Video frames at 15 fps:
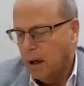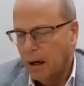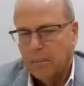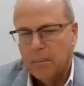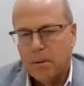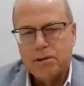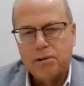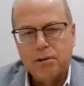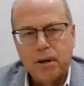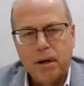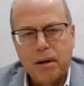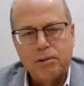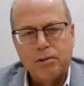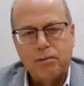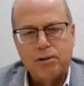Mr.
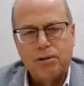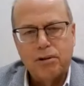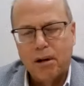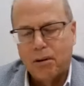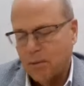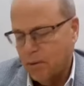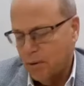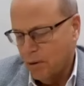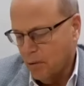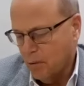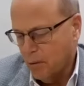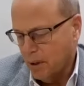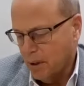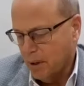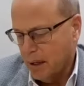Hipsch, we'll start with you
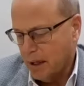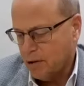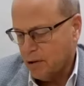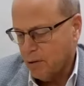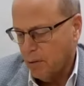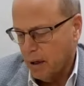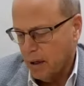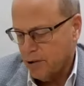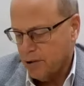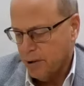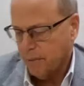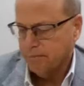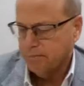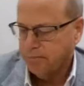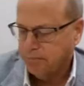with the next
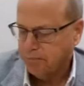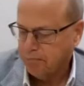question.